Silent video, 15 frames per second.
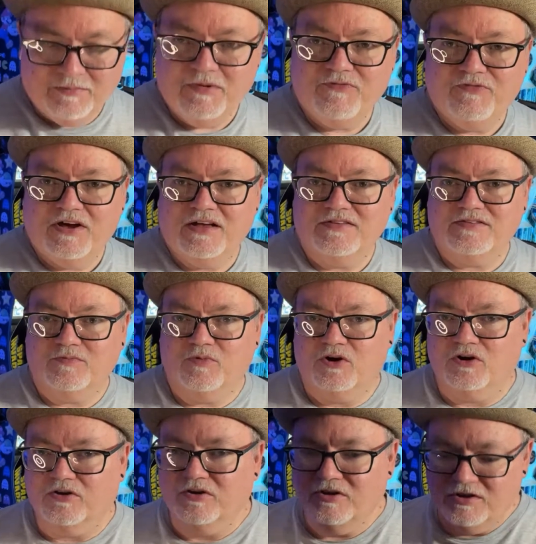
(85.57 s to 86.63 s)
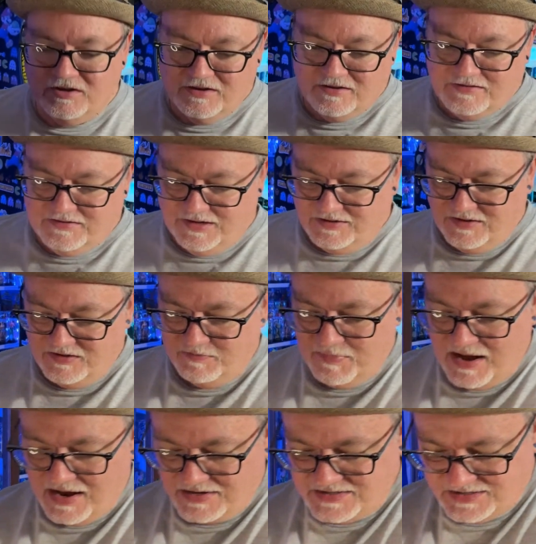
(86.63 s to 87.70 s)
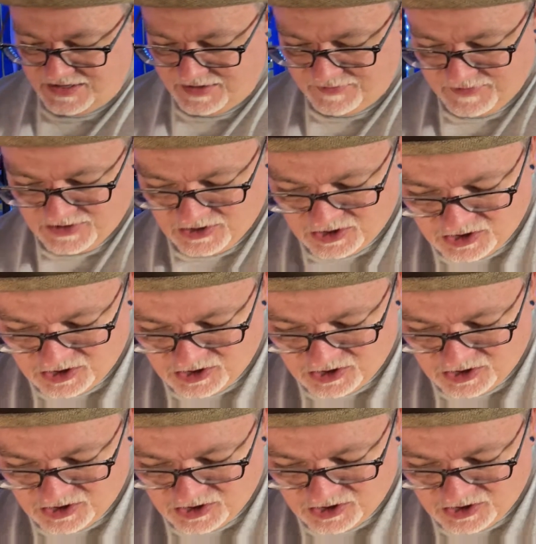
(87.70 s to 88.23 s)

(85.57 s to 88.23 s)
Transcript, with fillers: let me find somewhere to set this box up.